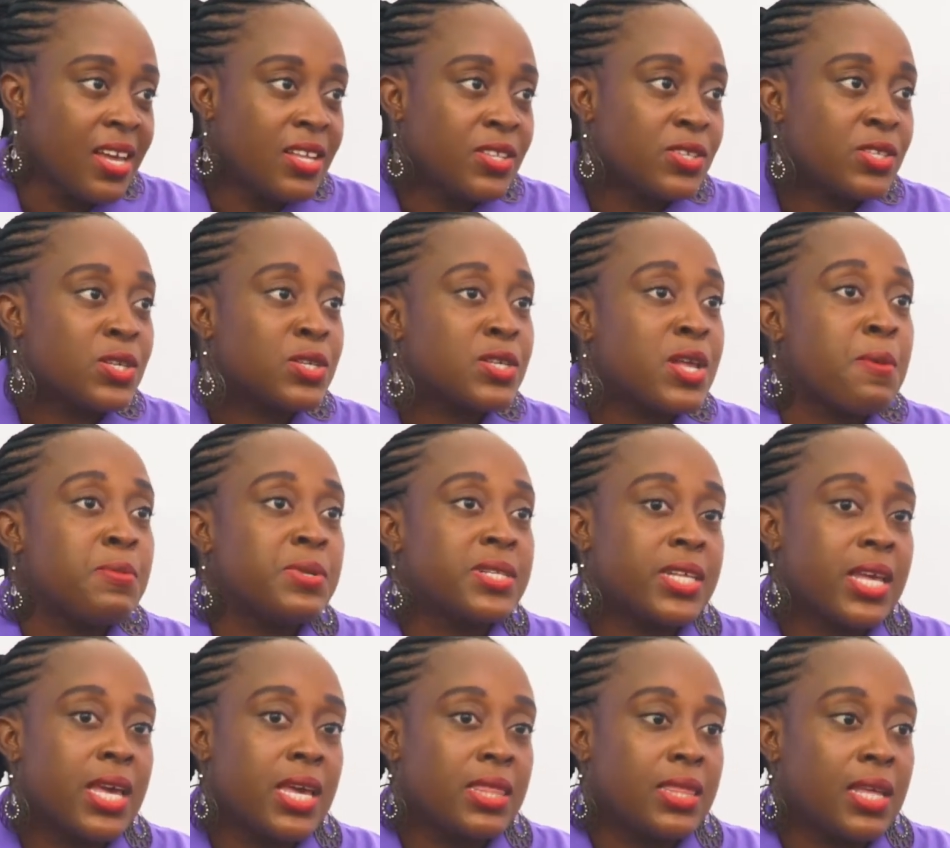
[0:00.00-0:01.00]
This is what I'm
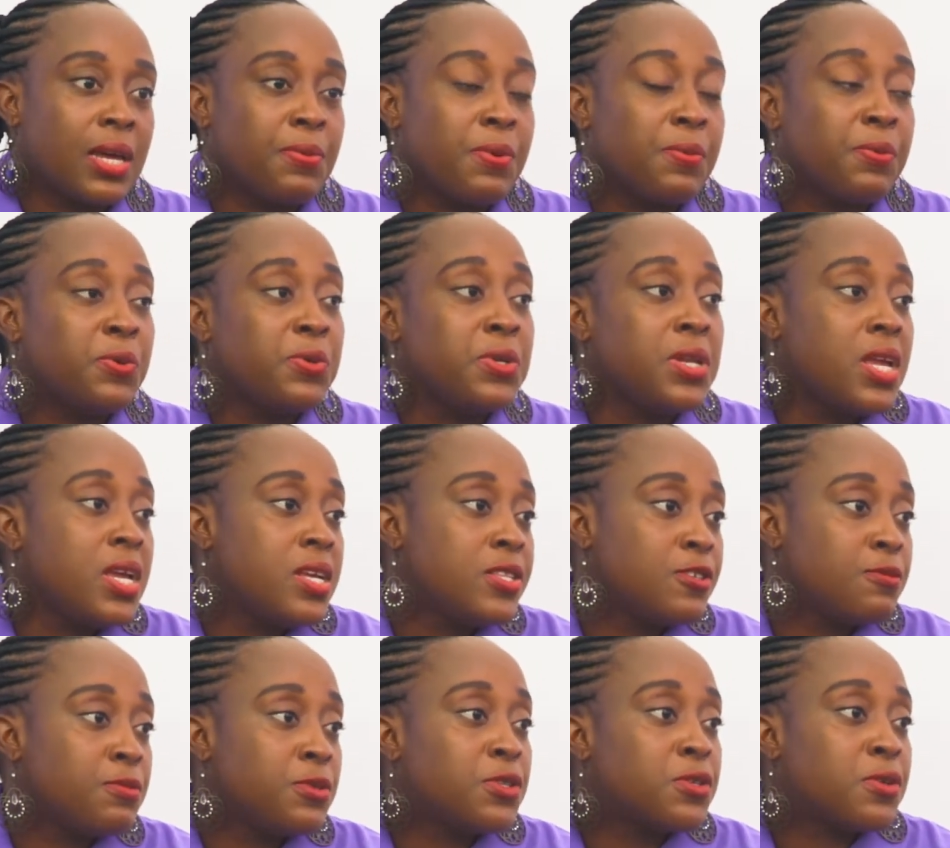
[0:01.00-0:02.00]
saying, that people need
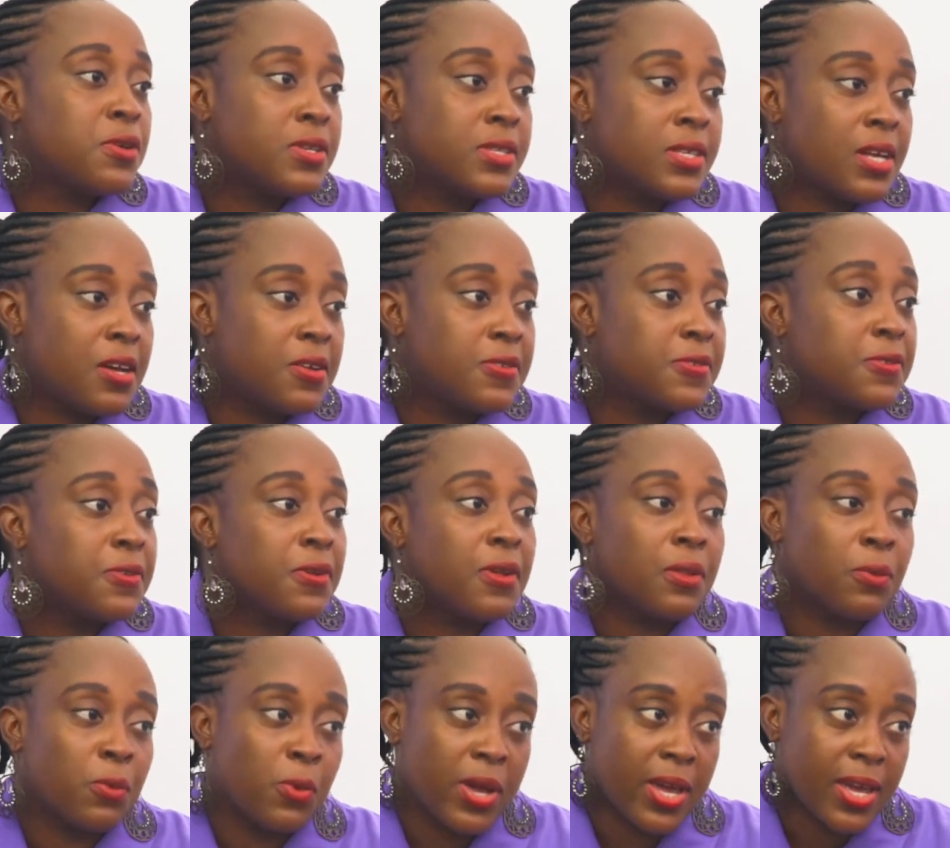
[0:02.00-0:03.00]
to be taught how to
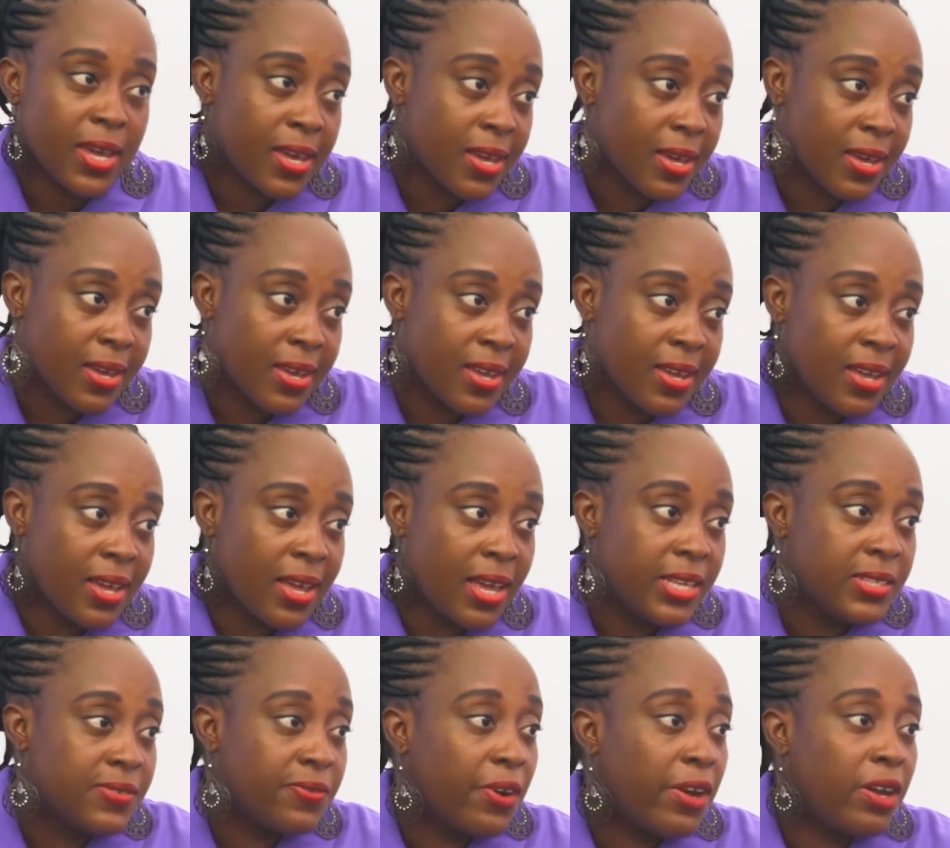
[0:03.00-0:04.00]
network.
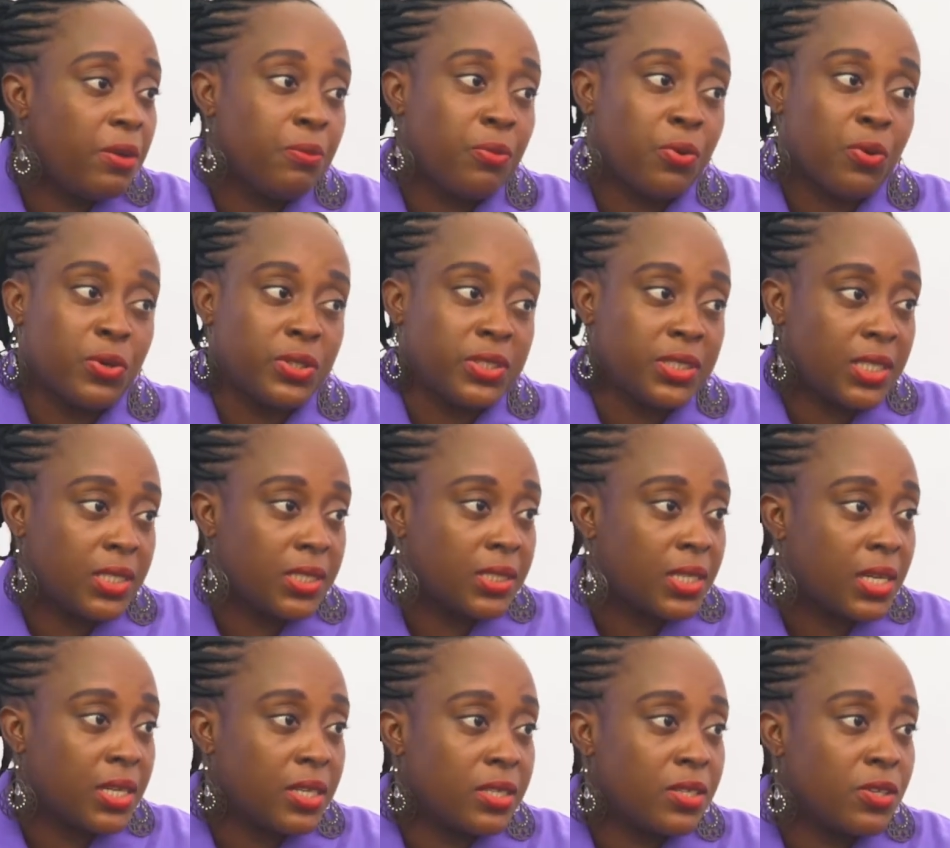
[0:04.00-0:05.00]
It's very important
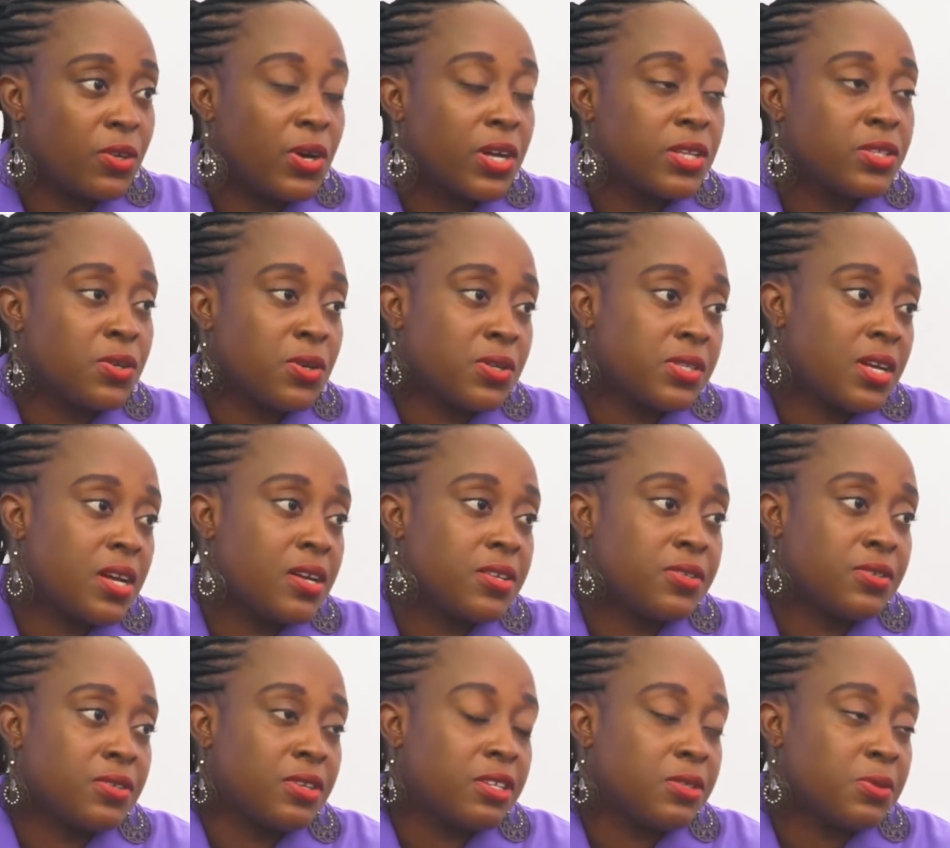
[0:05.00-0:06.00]
that you are taught how
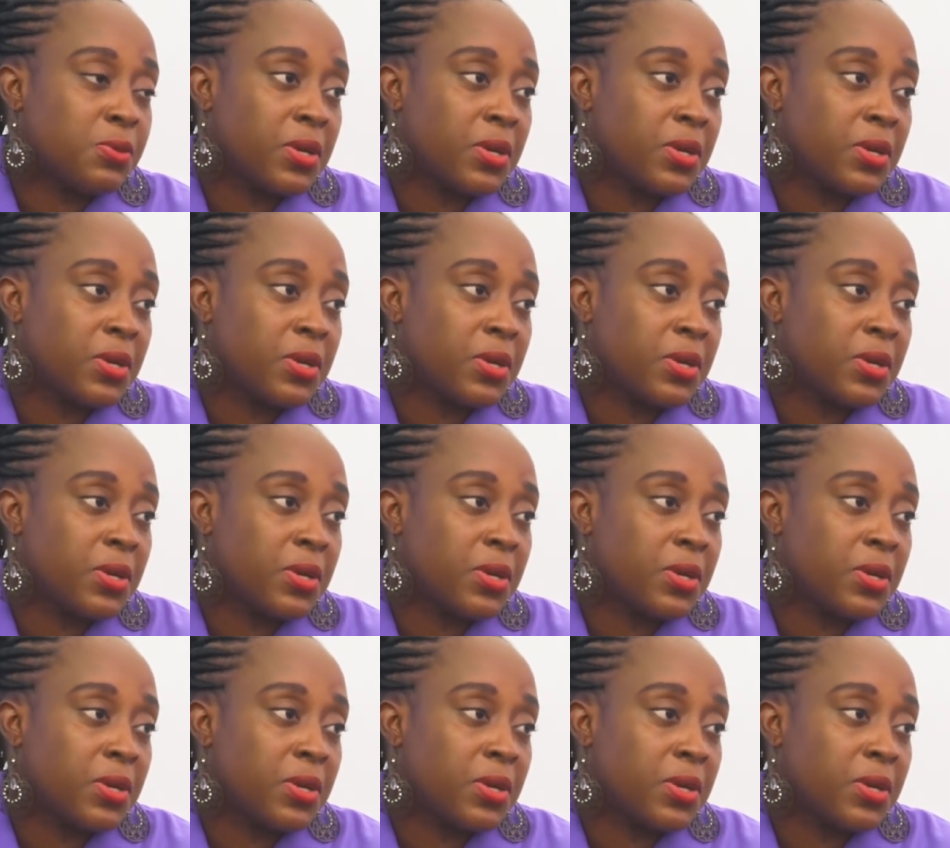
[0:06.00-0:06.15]
to network.